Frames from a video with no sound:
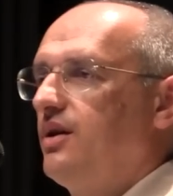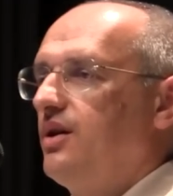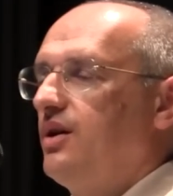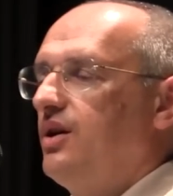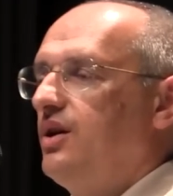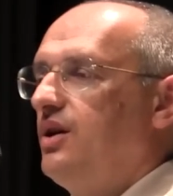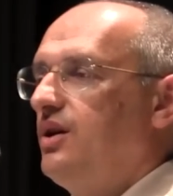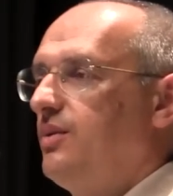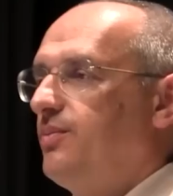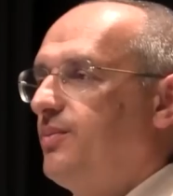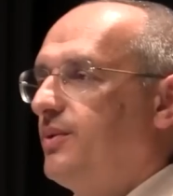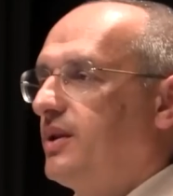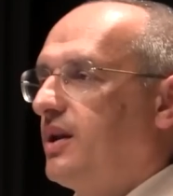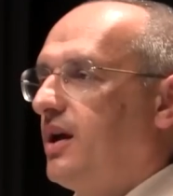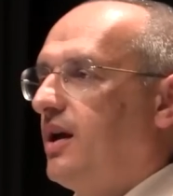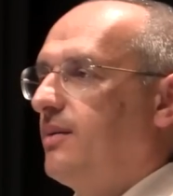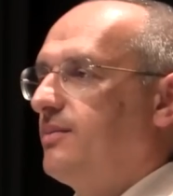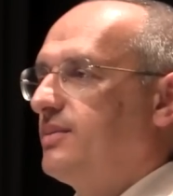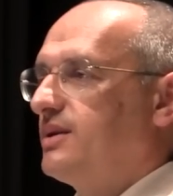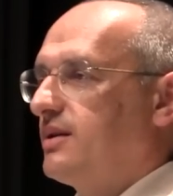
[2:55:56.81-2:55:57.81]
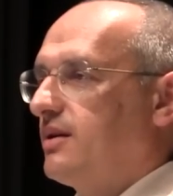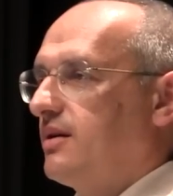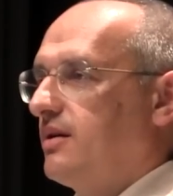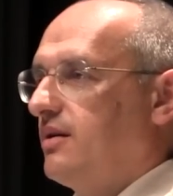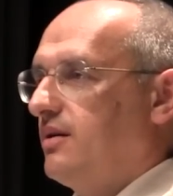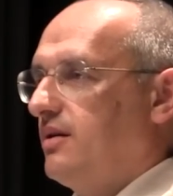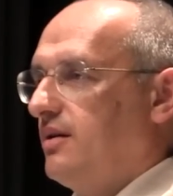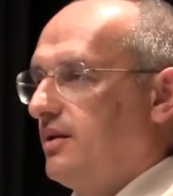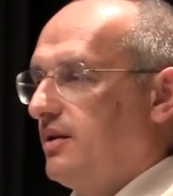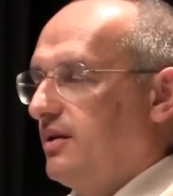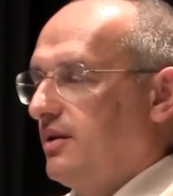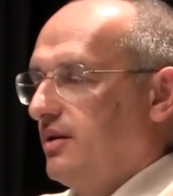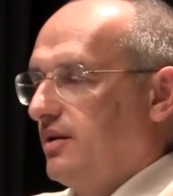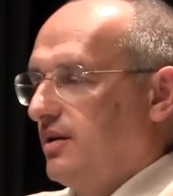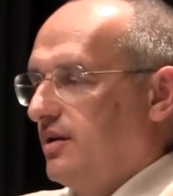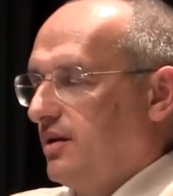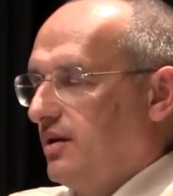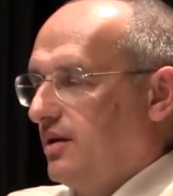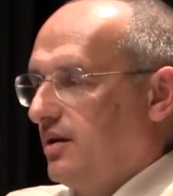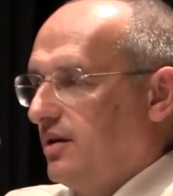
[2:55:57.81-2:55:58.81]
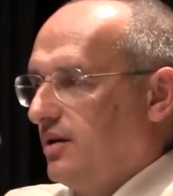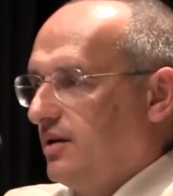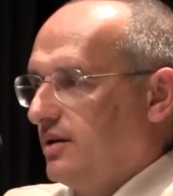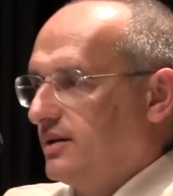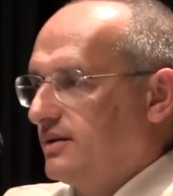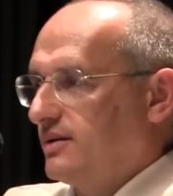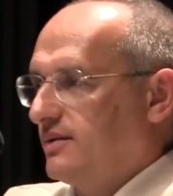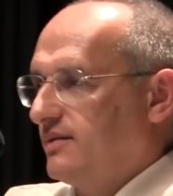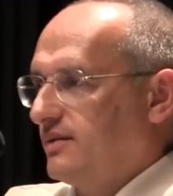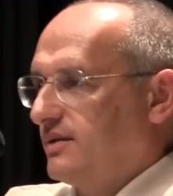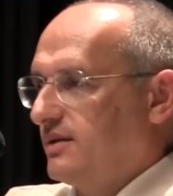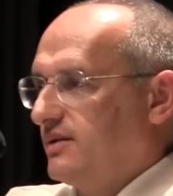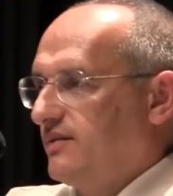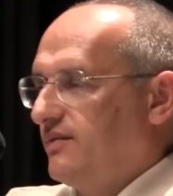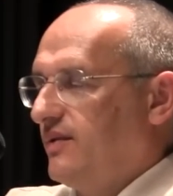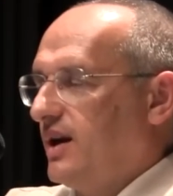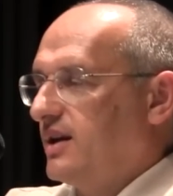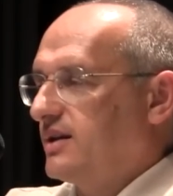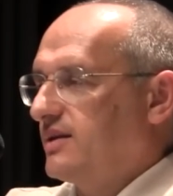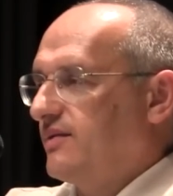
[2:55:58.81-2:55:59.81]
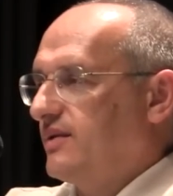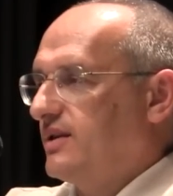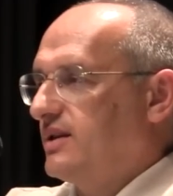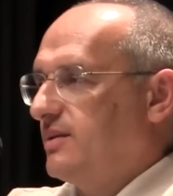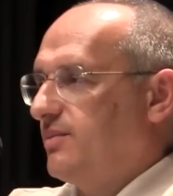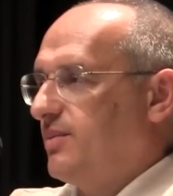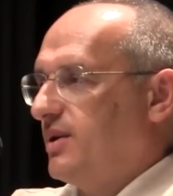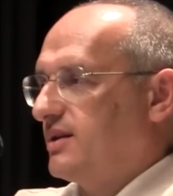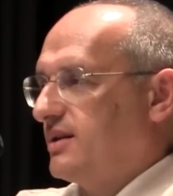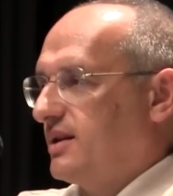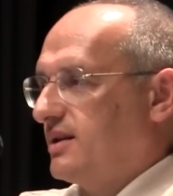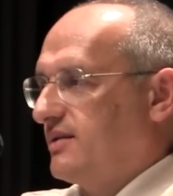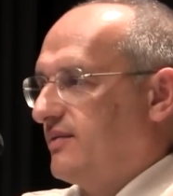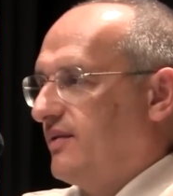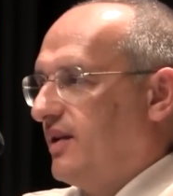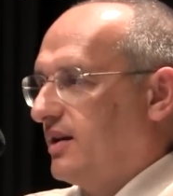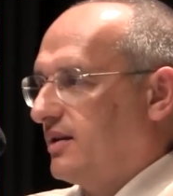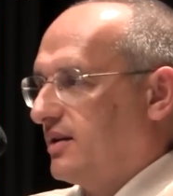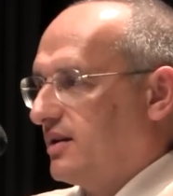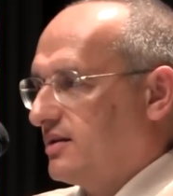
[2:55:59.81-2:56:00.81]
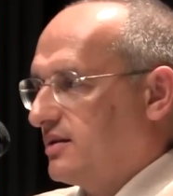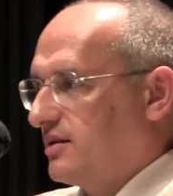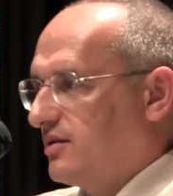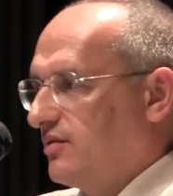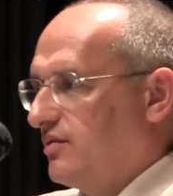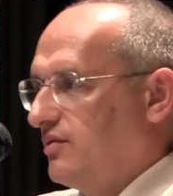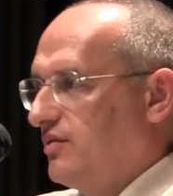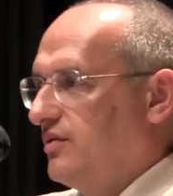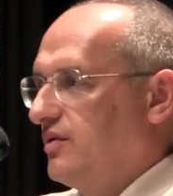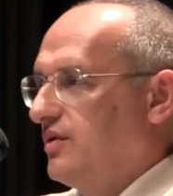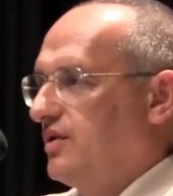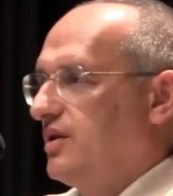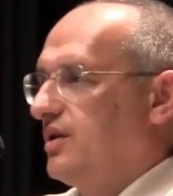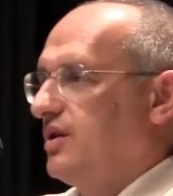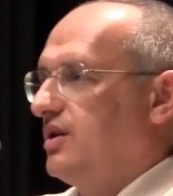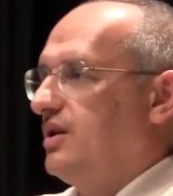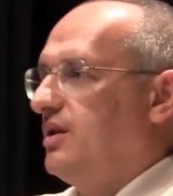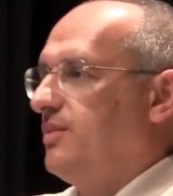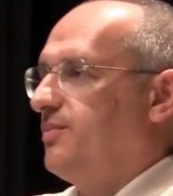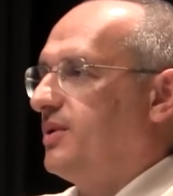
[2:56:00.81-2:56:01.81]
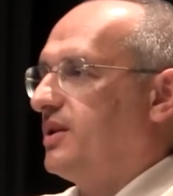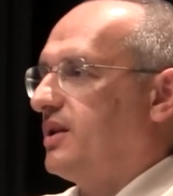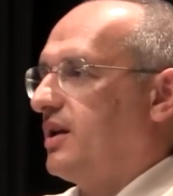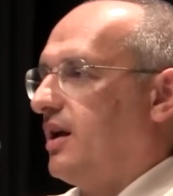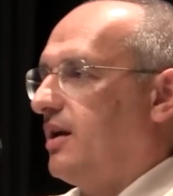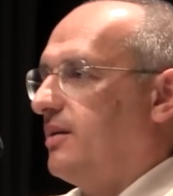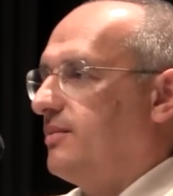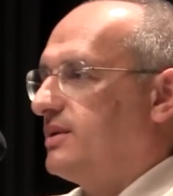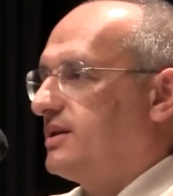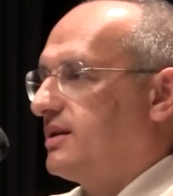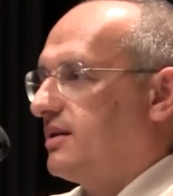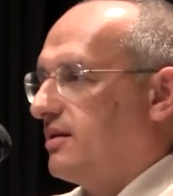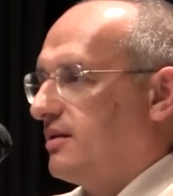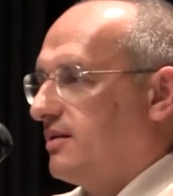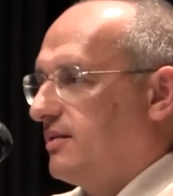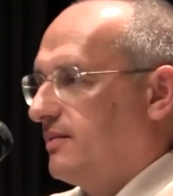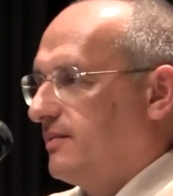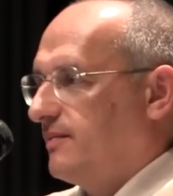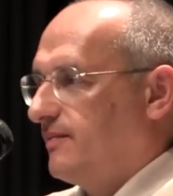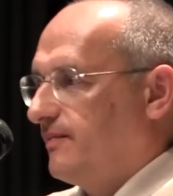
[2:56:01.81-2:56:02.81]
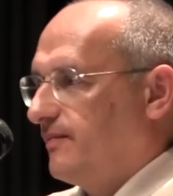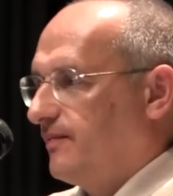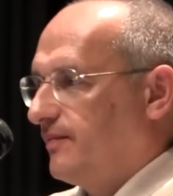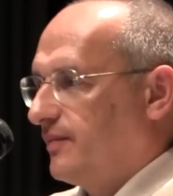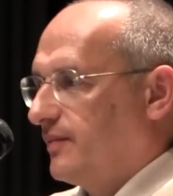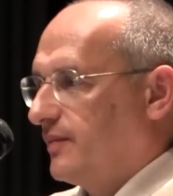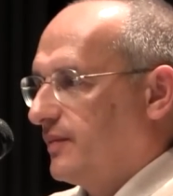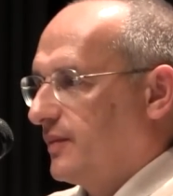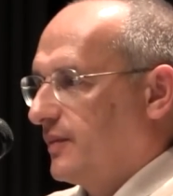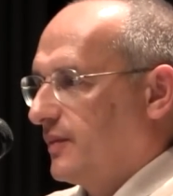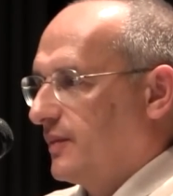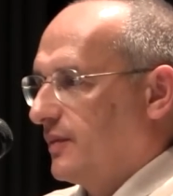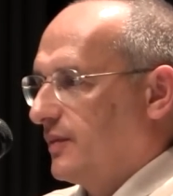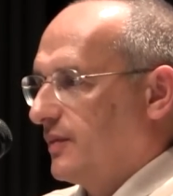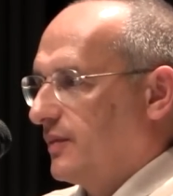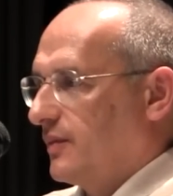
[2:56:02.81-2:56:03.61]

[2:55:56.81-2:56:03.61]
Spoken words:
Unless we start our inner life and we do not try to get connected with holiness,